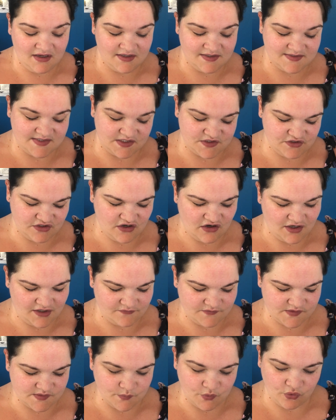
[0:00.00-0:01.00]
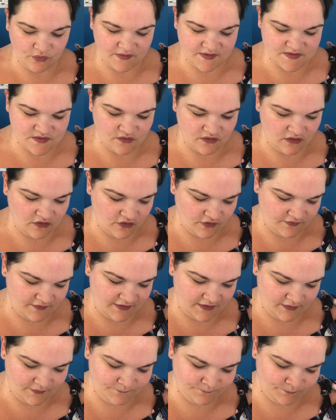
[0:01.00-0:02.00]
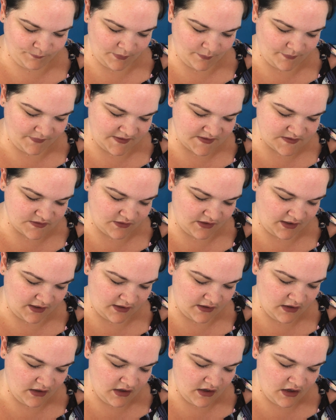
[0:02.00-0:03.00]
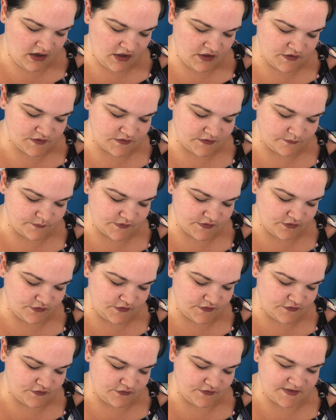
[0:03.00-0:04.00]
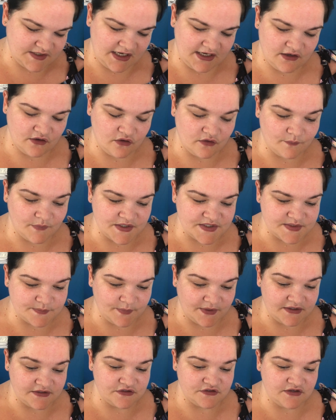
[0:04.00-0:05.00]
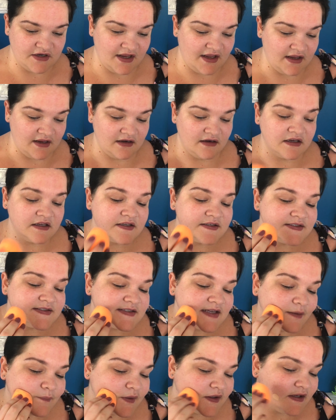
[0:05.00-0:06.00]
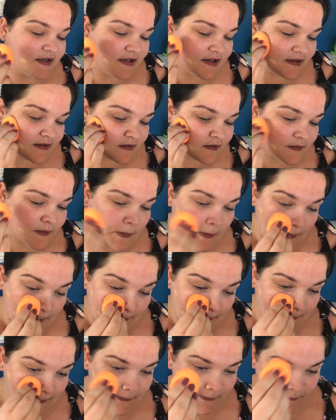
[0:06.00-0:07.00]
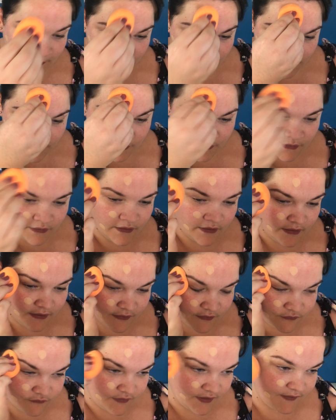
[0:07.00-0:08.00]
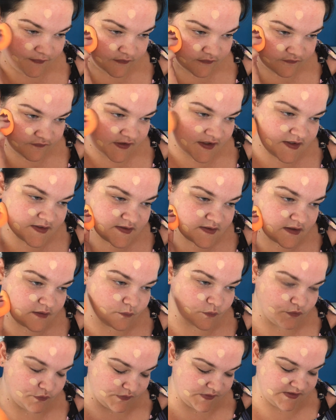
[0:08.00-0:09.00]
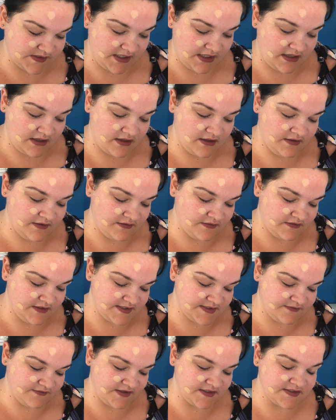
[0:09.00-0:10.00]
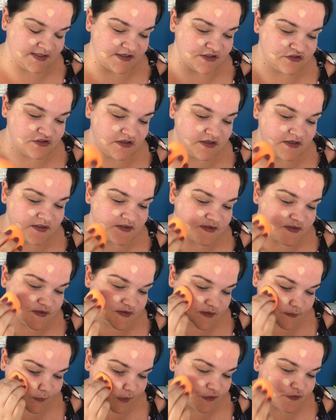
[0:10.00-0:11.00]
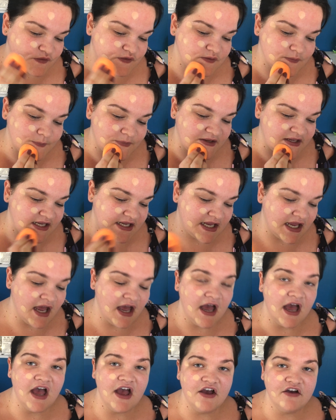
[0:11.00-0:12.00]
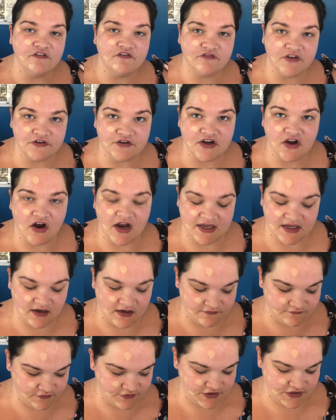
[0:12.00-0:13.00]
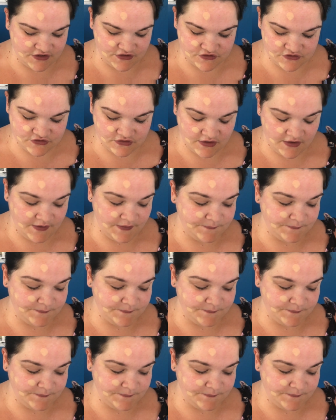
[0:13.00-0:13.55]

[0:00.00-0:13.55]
It's actually kind of small, there's not a lot there, but that's okay. So I'm just going to take it on my sponge and dab it in and around the face, and we'll see. This foundation is supposed to be very high coverage